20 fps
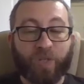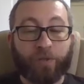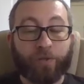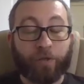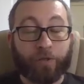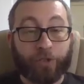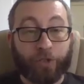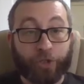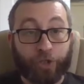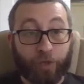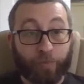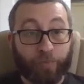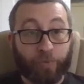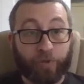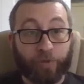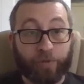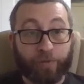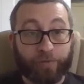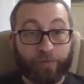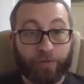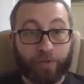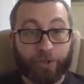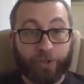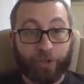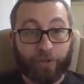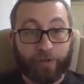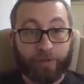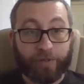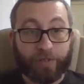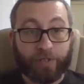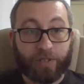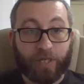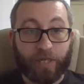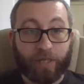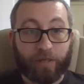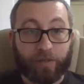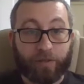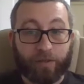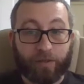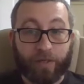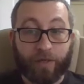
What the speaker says: there's a jumper that you can set,